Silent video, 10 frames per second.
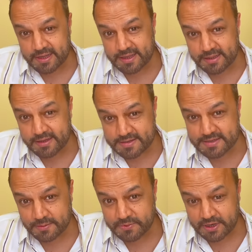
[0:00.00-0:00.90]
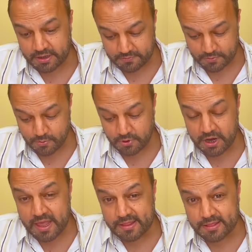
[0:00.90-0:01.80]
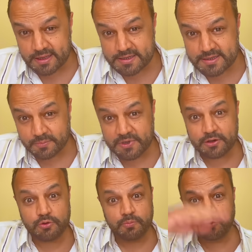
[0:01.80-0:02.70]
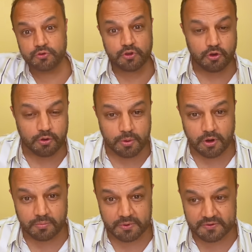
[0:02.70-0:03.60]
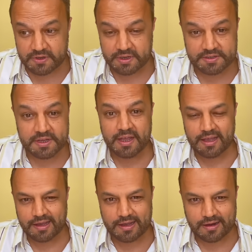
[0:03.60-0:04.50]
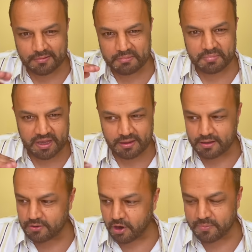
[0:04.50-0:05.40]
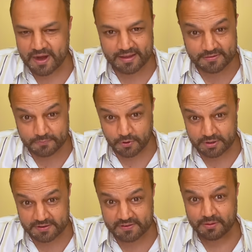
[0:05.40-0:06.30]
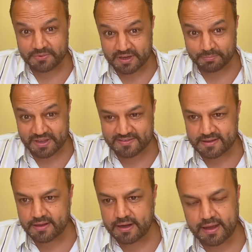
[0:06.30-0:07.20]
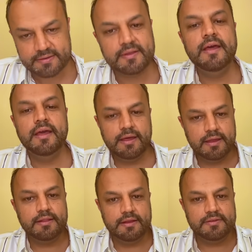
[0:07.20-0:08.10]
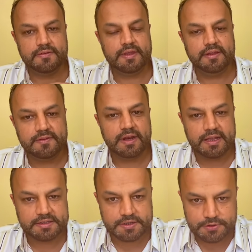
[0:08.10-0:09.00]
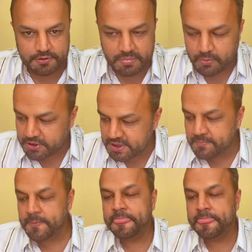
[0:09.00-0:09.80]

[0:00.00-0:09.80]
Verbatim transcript: in this subject, if you want this subject to boost your overall percentage, be in the top ranks for this subject, best in the class, this is the lecture you should be watching.